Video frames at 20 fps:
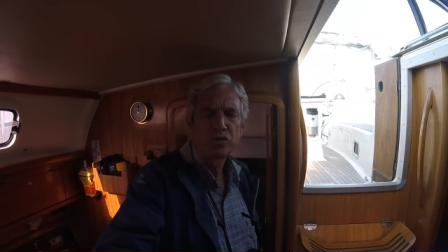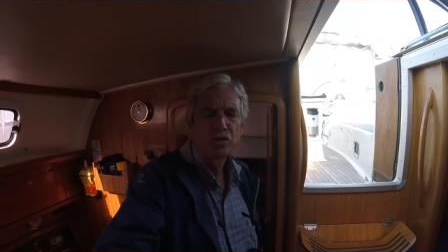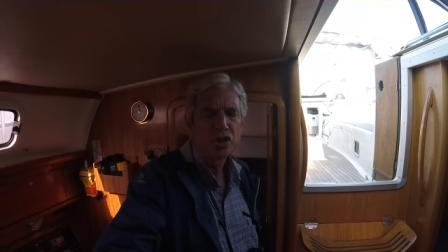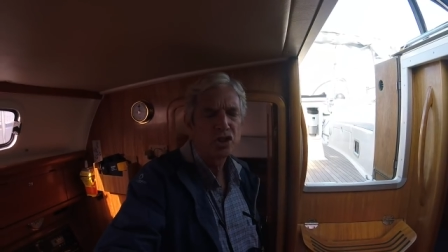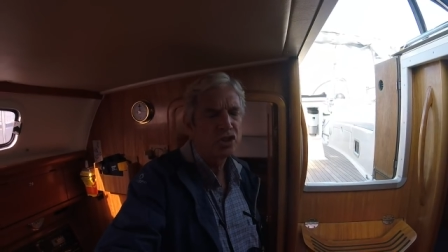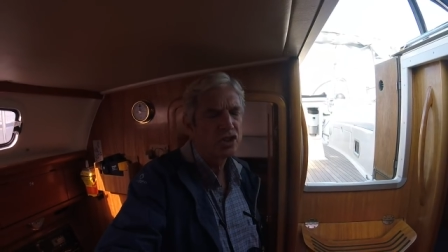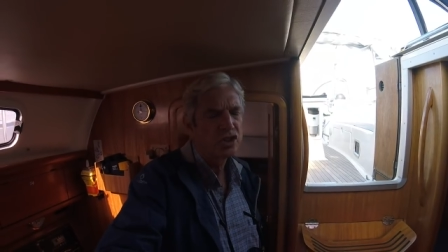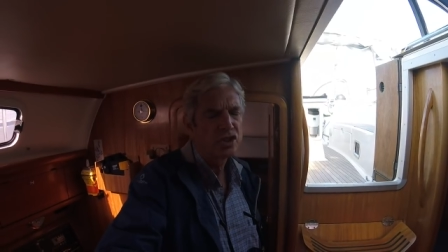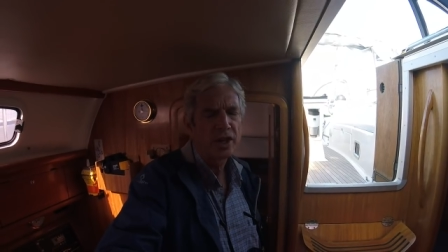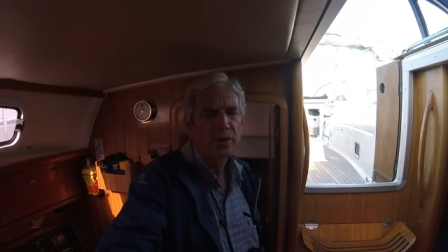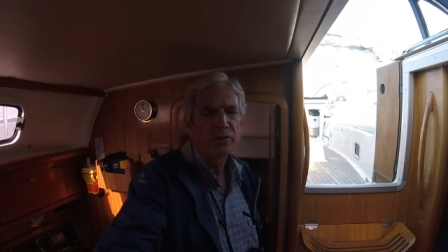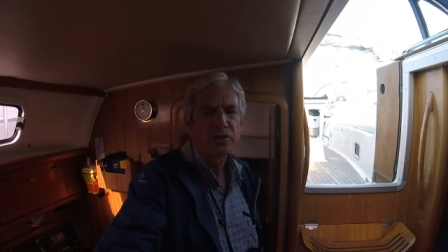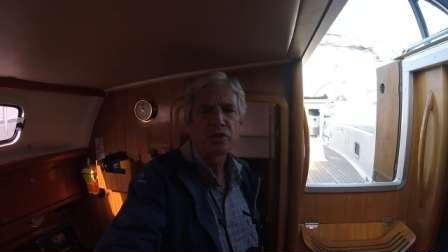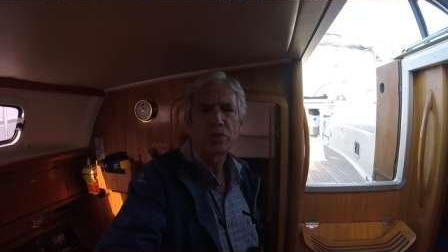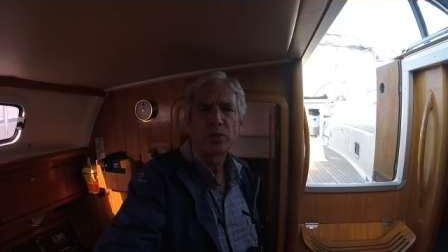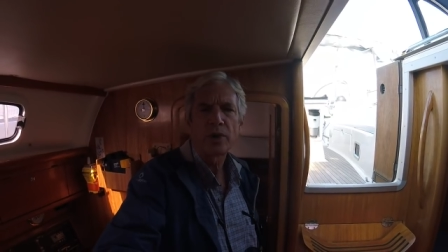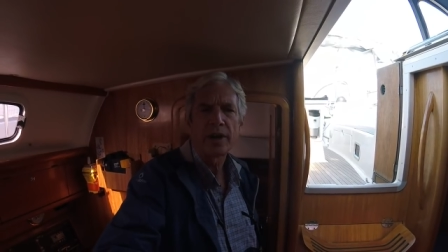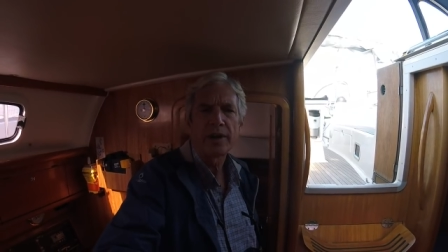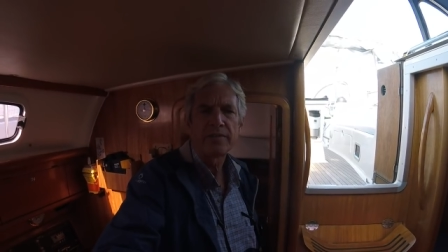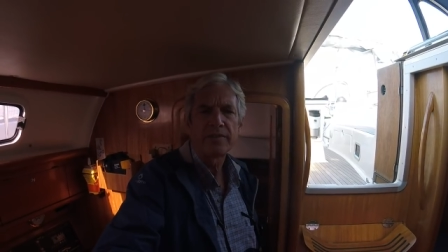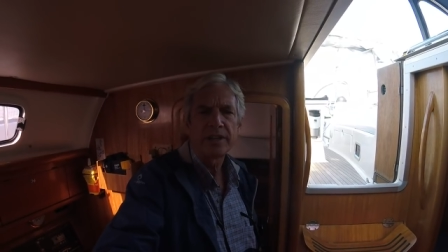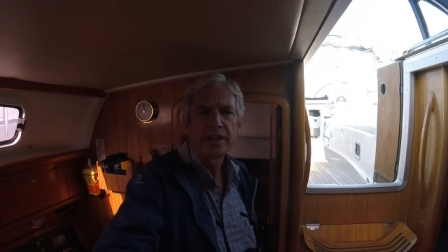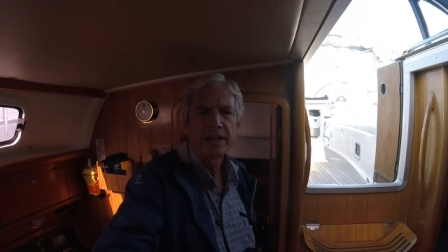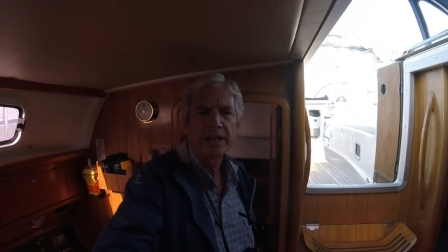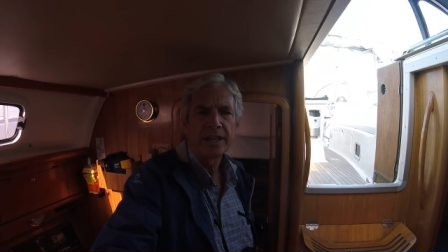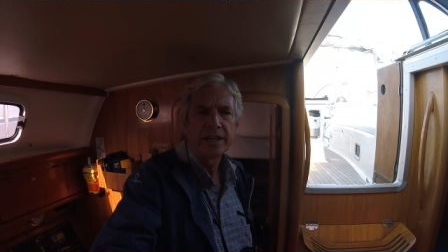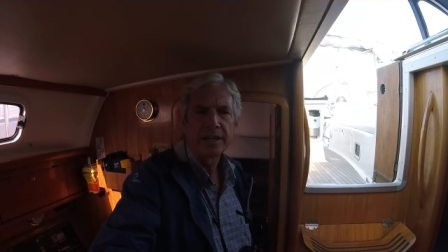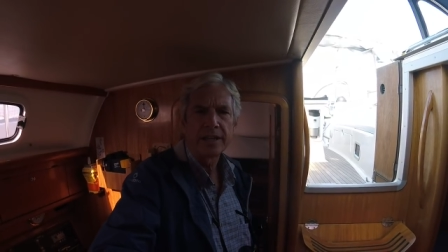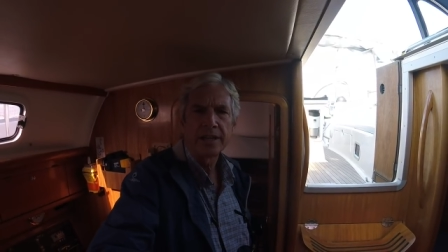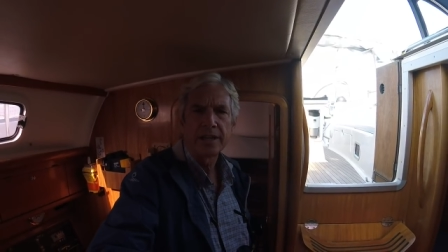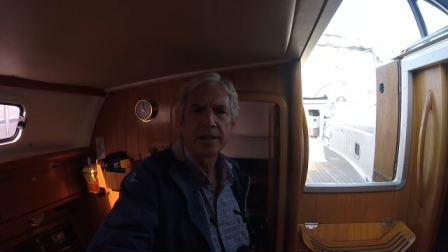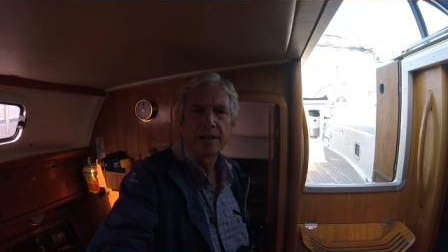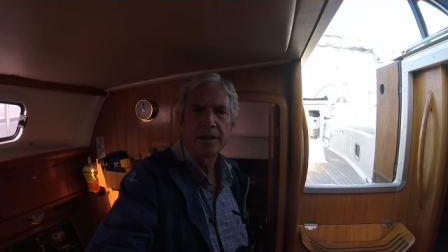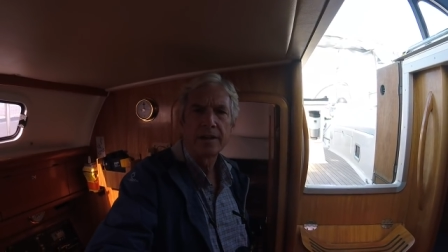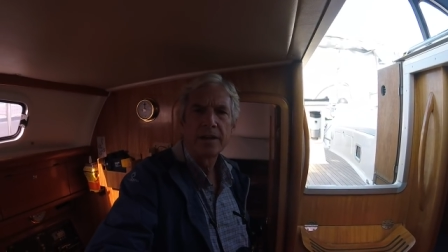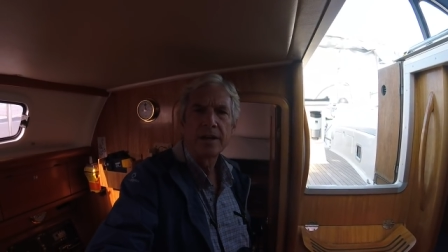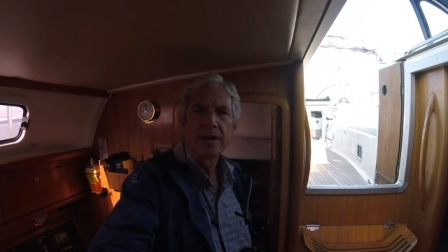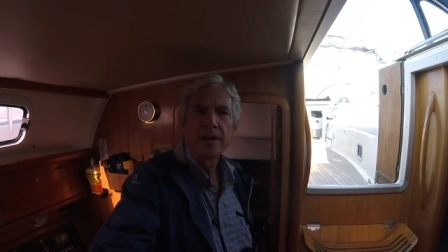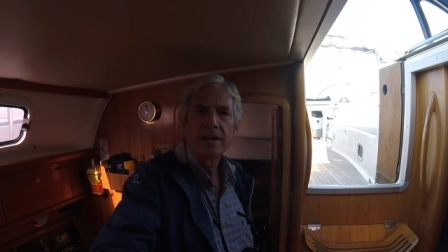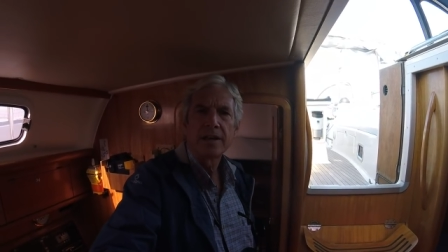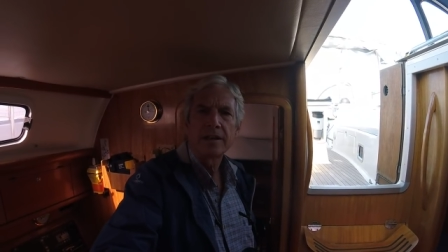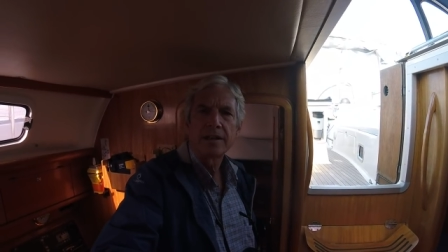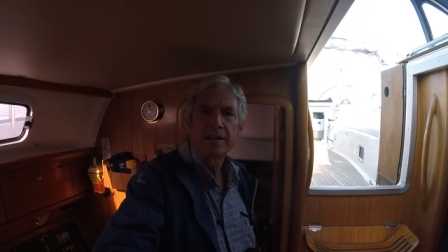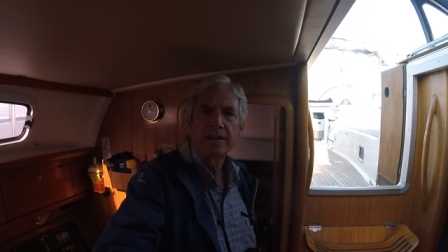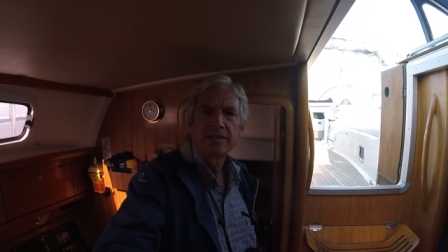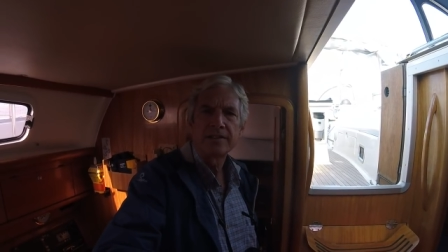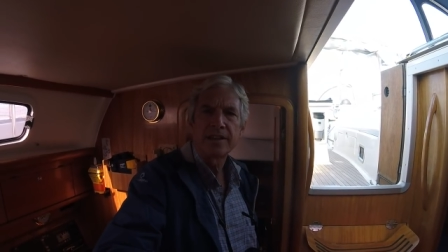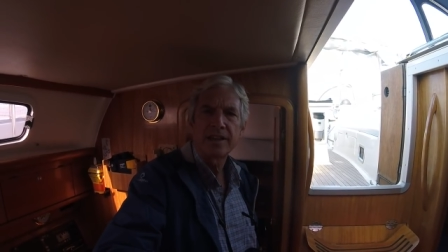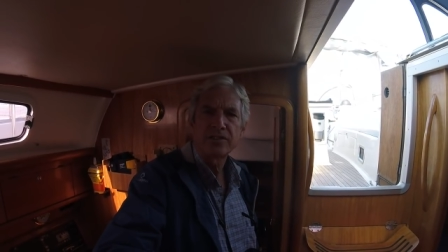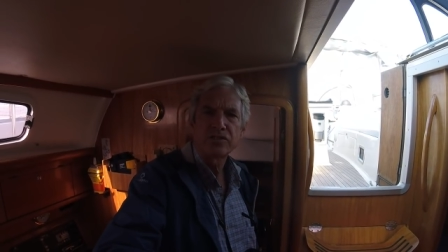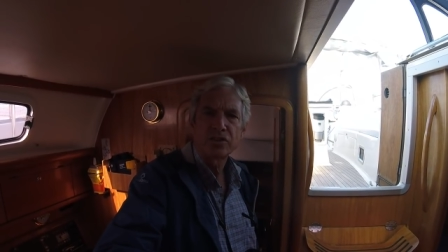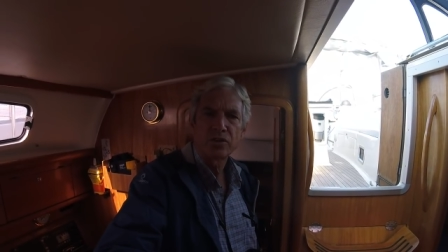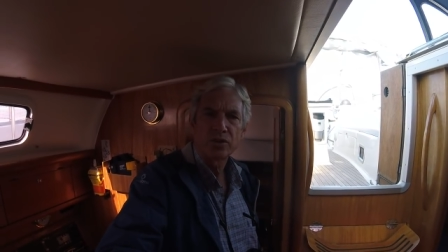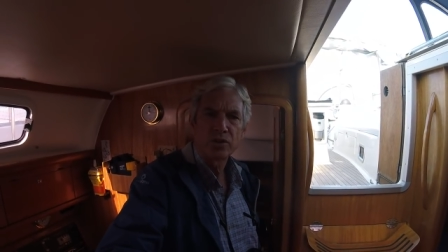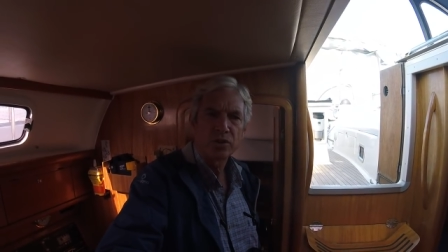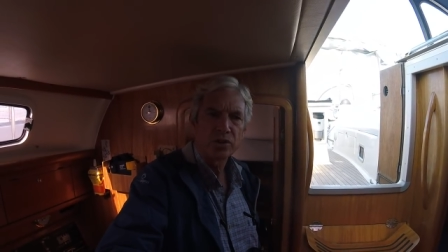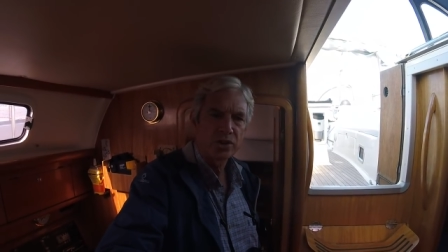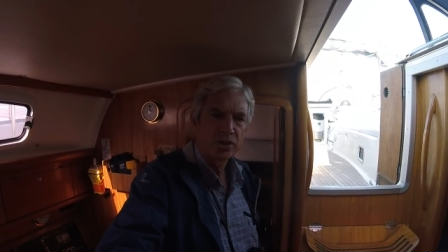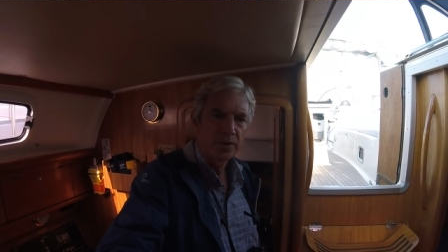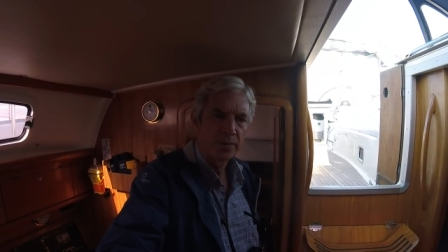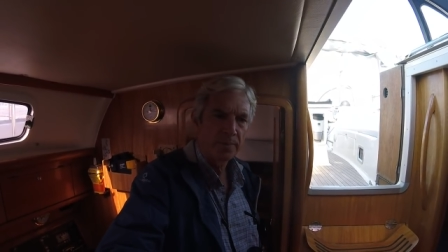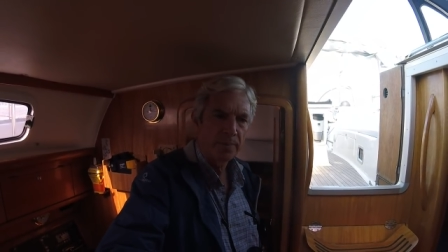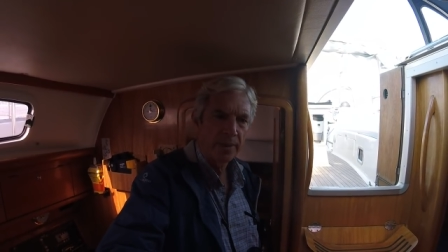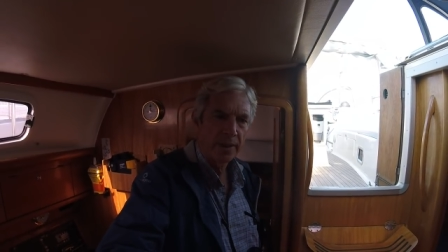just as I was arriving in uh, the Azores.